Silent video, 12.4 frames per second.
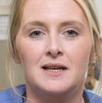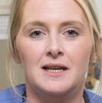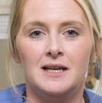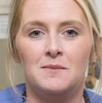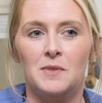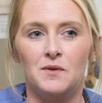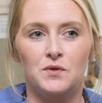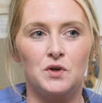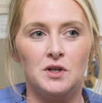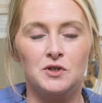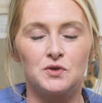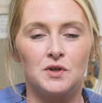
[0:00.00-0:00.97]
I've
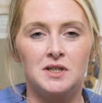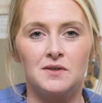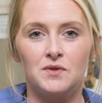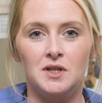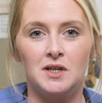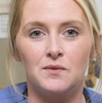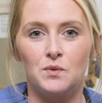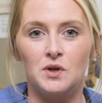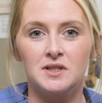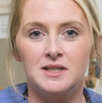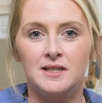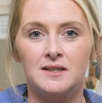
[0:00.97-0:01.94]
really enjoyed every year I've
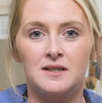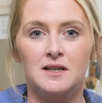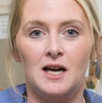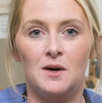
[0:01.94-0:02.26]
worked here.